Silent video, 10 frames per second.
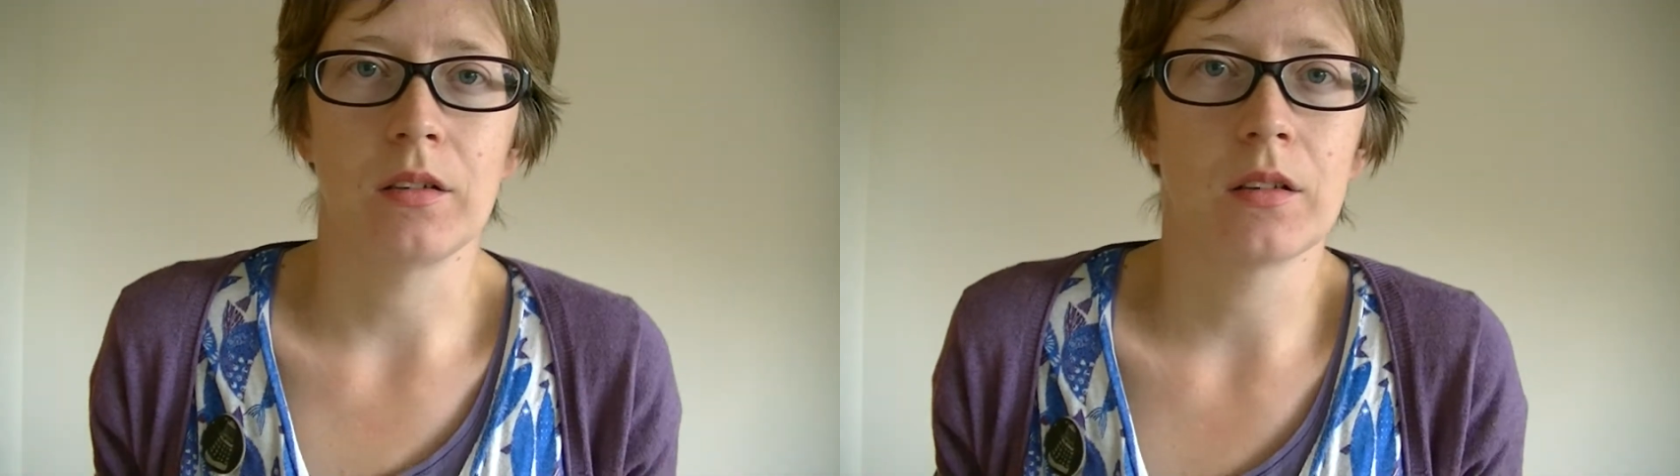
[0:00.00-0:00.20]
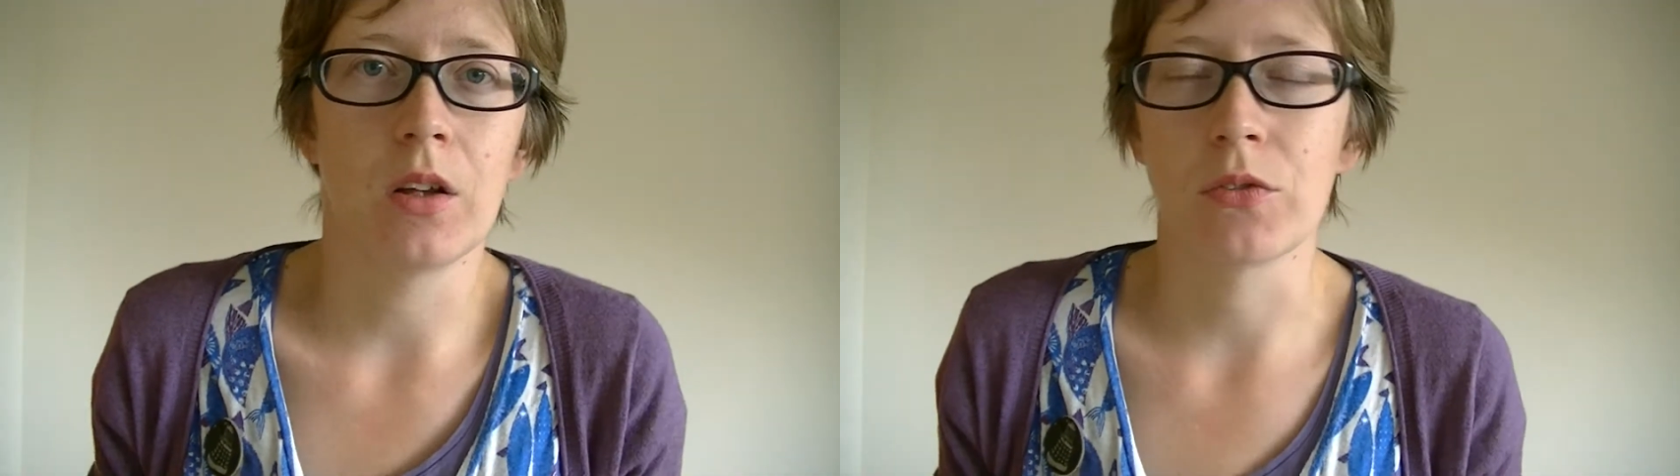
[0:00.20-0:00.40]

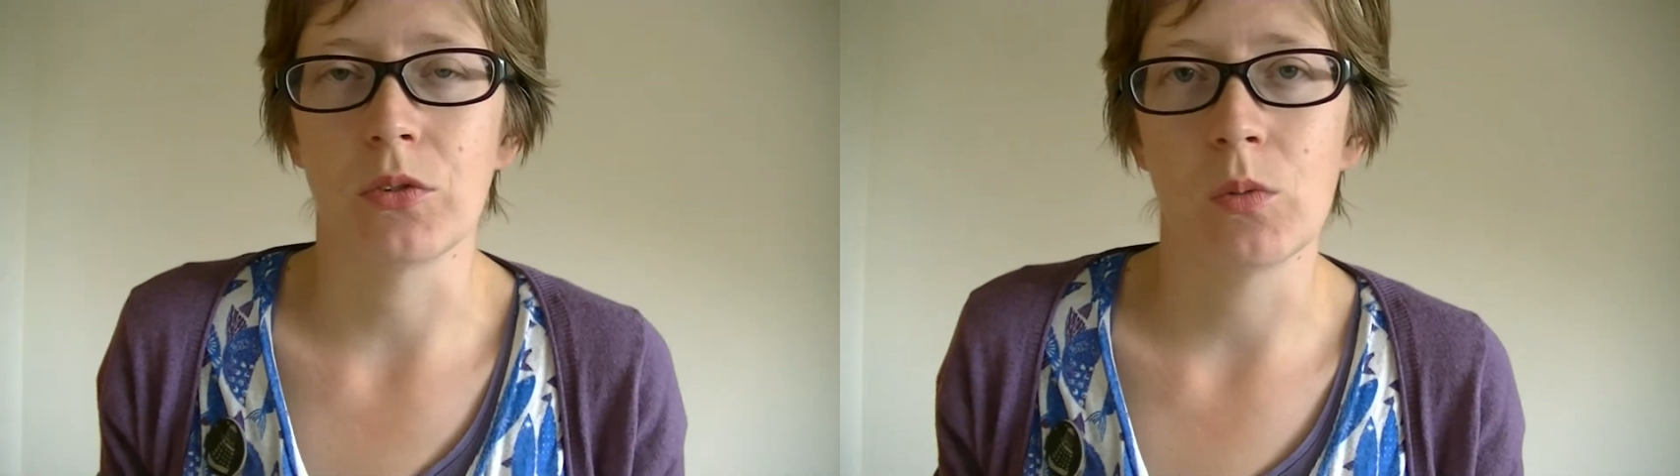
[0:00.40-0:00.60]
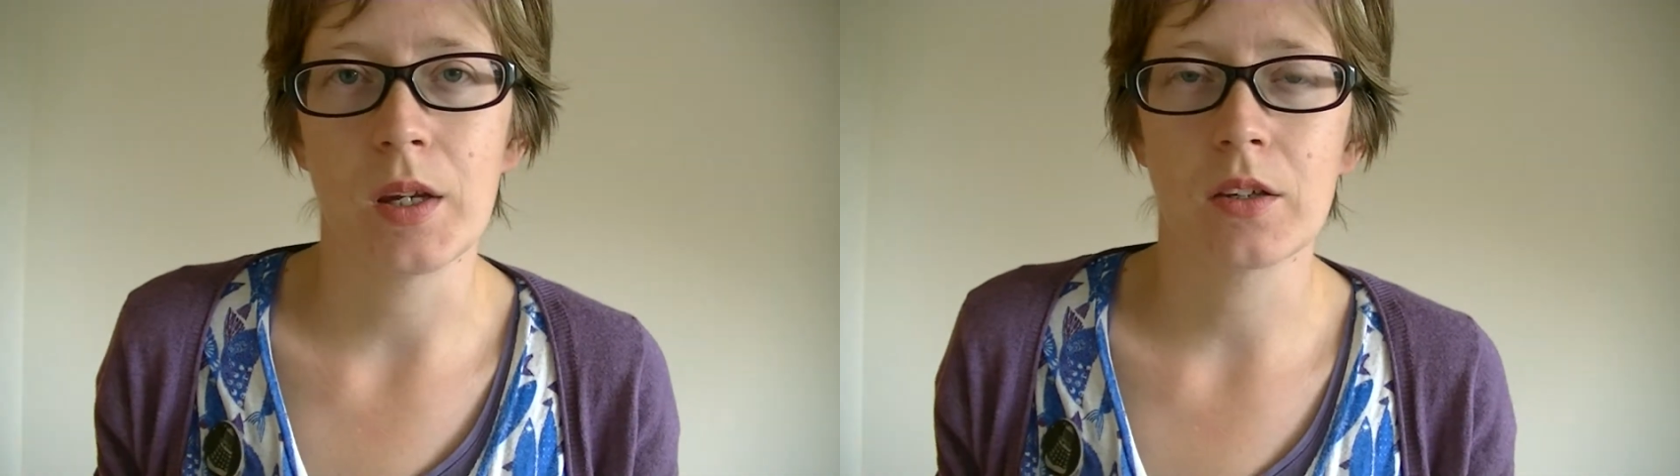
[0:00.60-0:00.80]
clothes
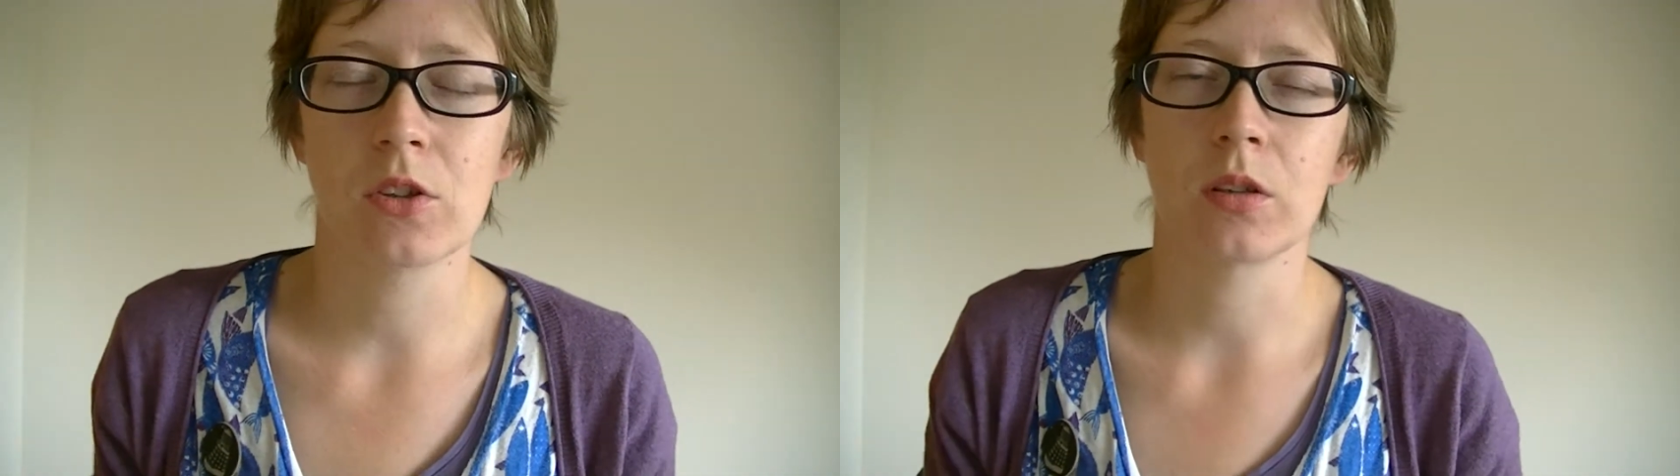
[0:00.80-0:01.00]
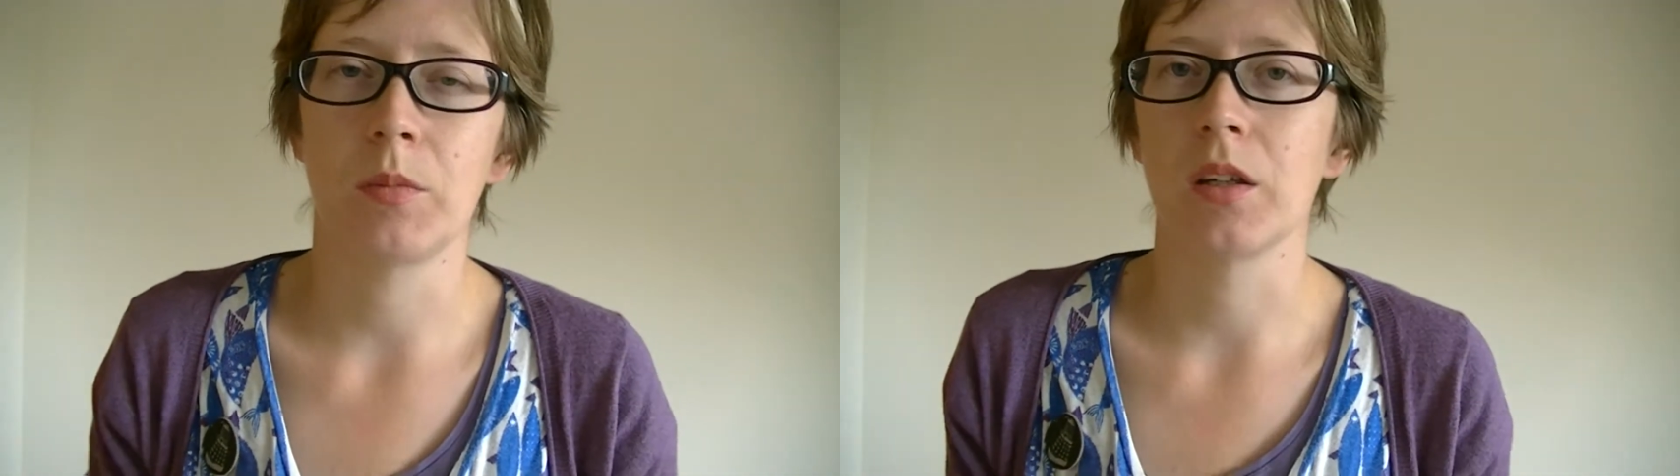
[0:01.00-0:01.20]
for a week, it's
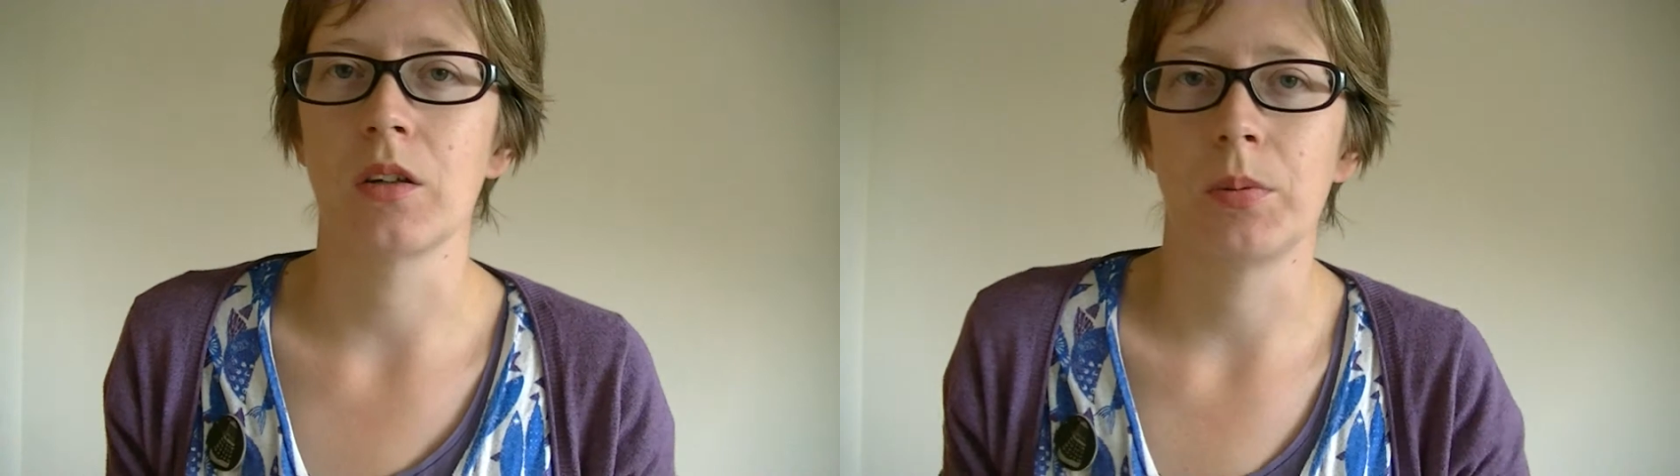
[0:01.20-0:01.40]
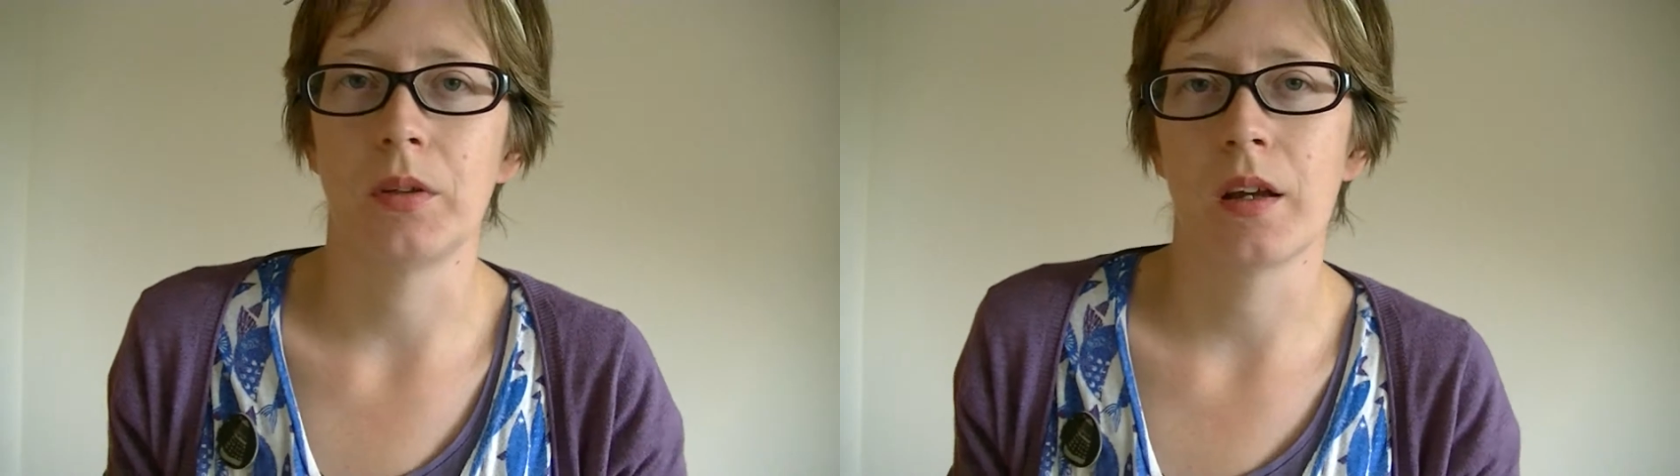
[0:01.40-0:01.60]
just going to be a
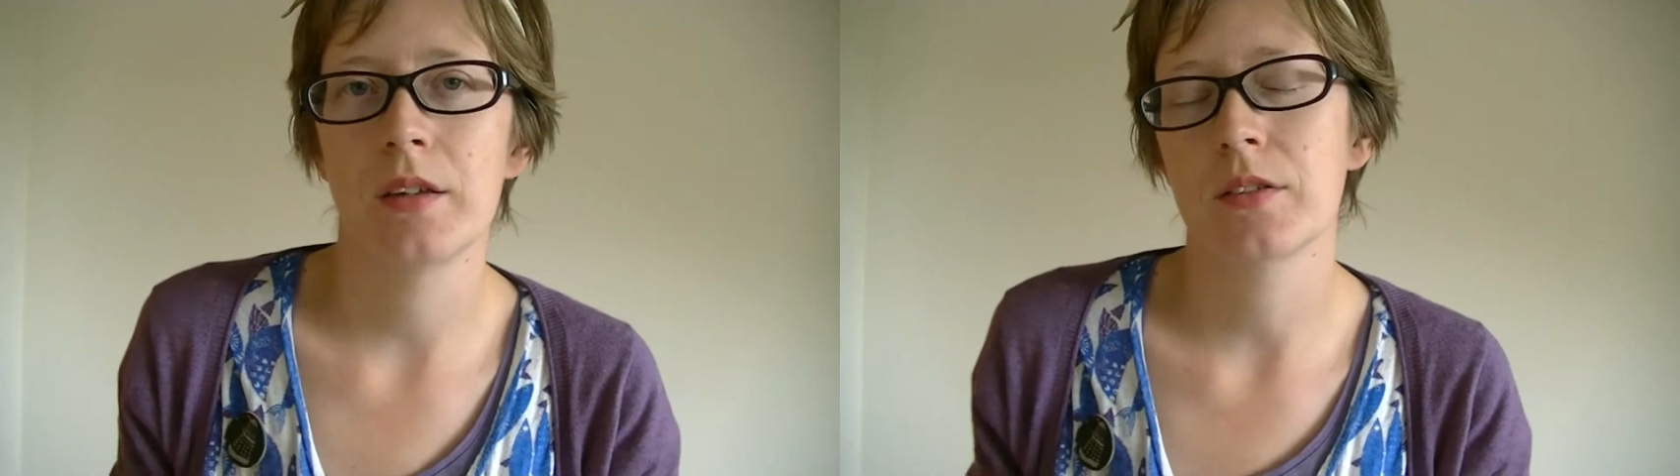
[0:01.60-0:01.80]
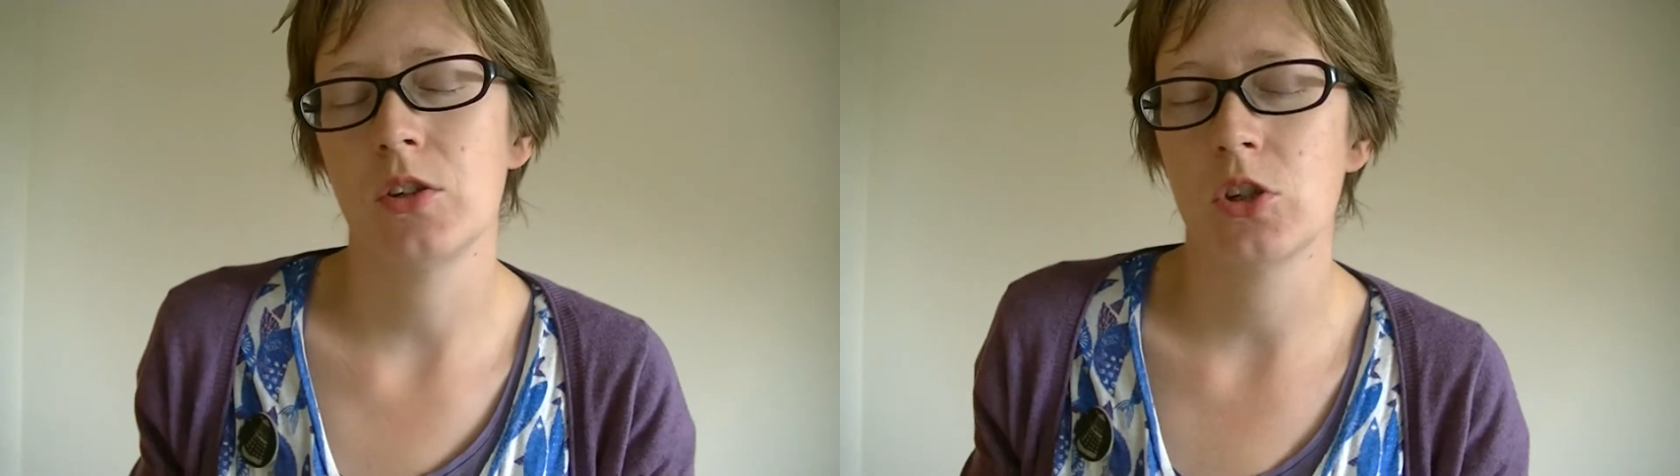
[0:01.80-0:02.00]
couple of
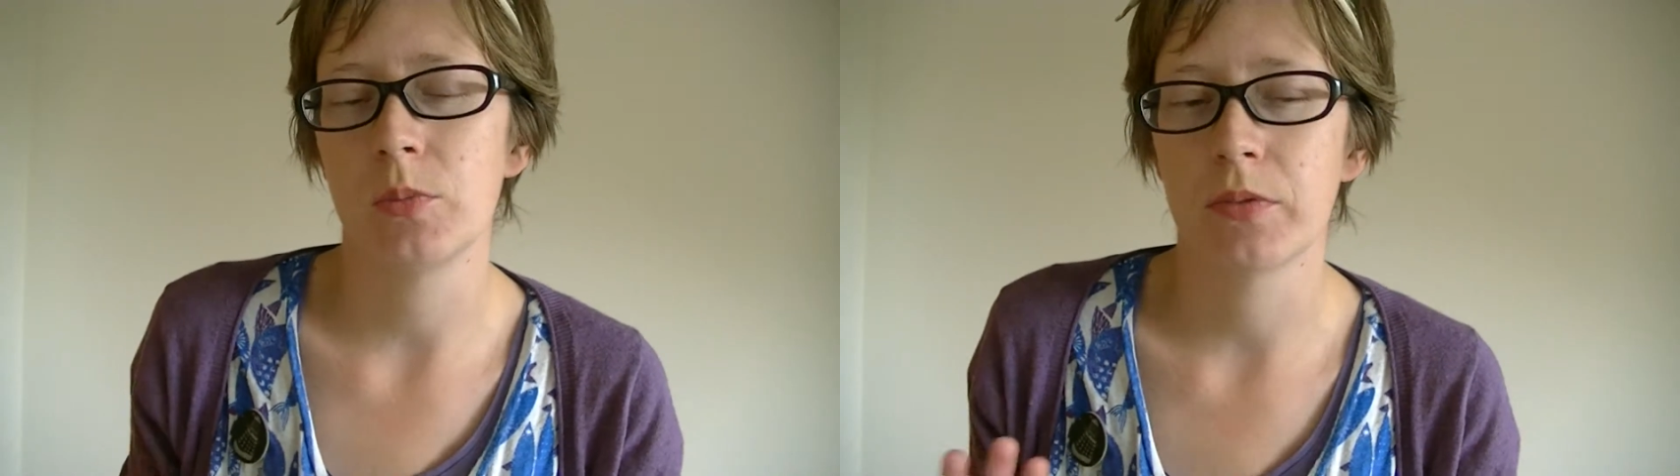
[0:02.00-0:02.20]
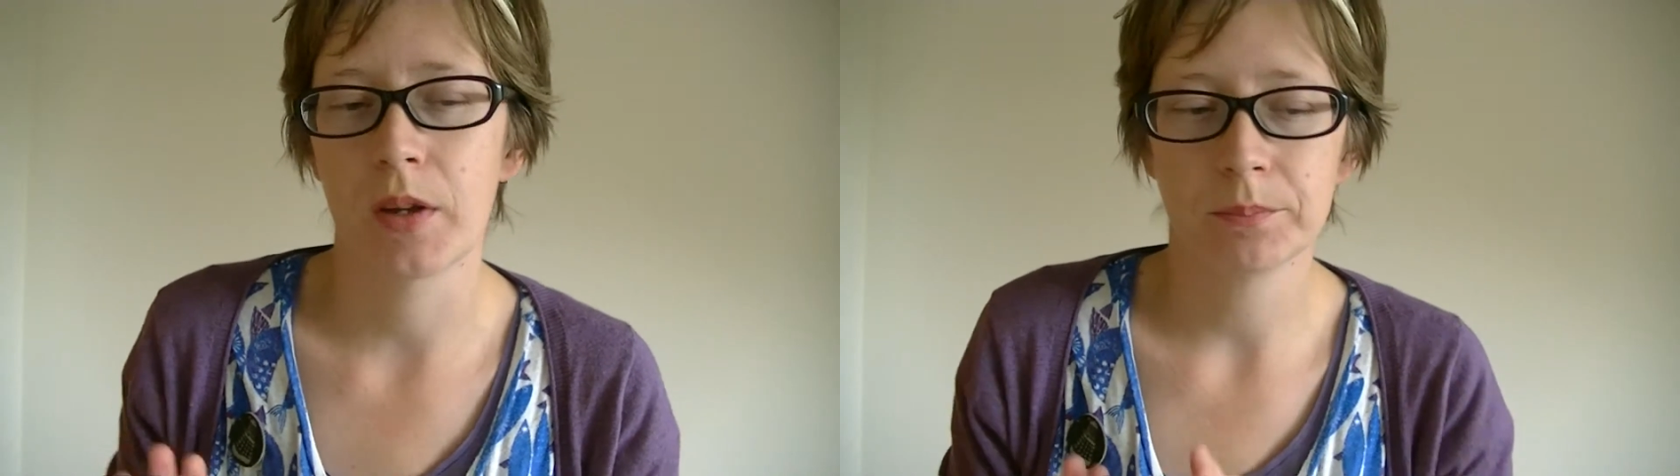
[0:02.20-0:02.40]
nights, so you should
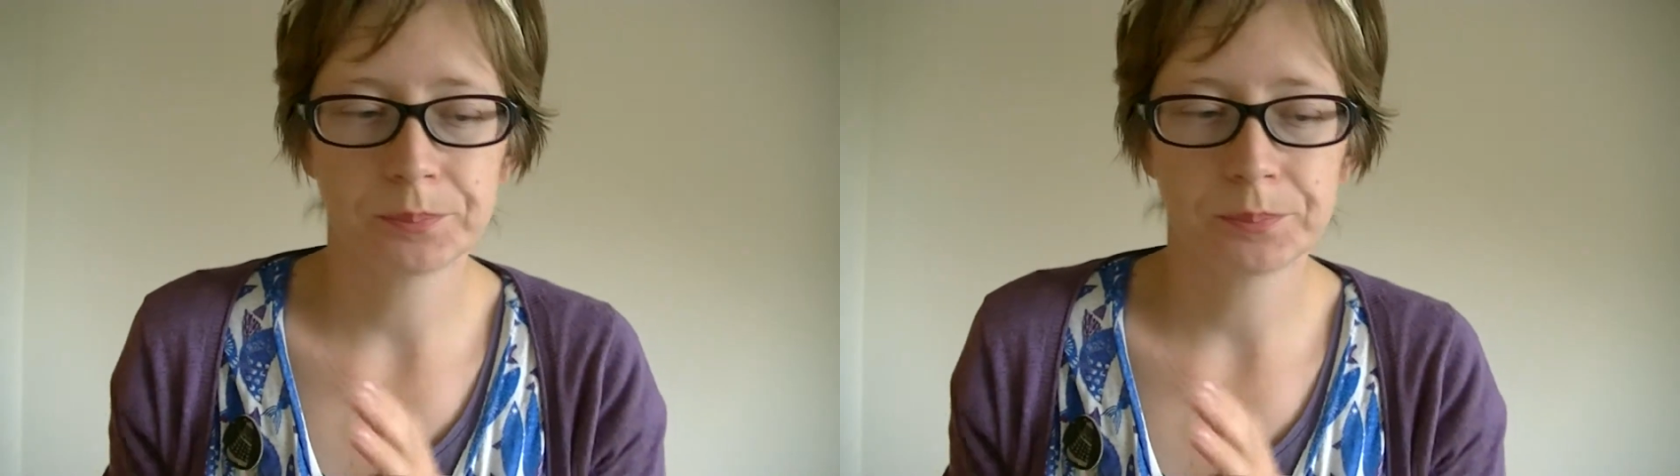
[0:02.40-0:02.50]
be fine.